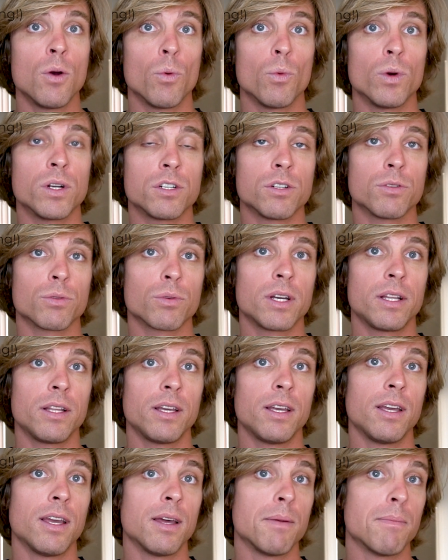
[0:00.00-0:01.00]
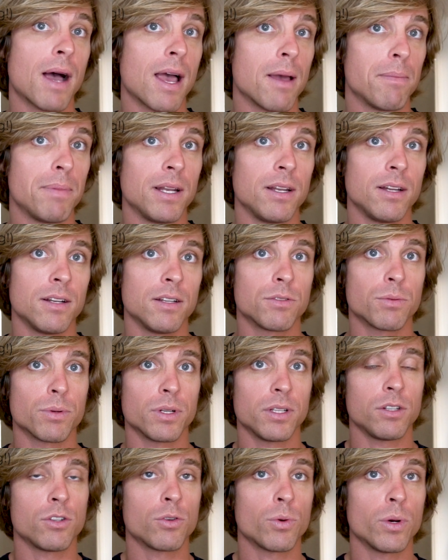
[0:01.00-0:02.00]
which is really, in my opinion, it's
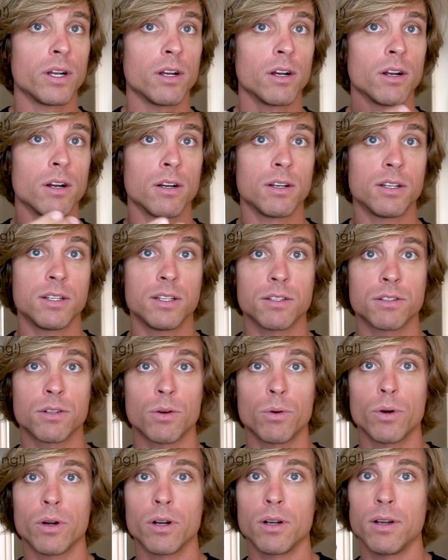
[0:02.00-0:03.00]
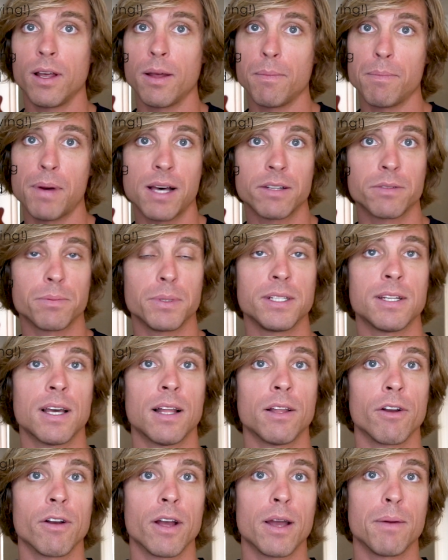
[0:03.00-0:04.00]
really Twitter, Discord, and possibly
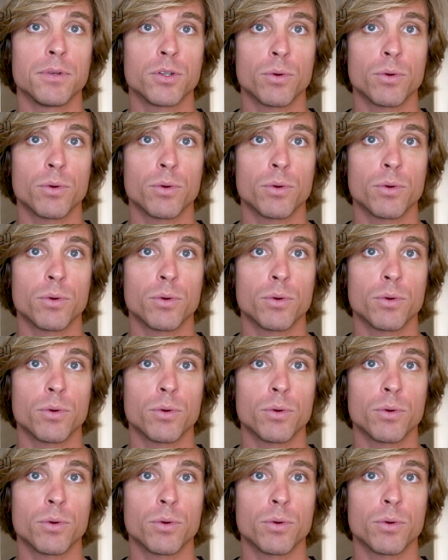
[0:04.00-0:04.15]
Telegram.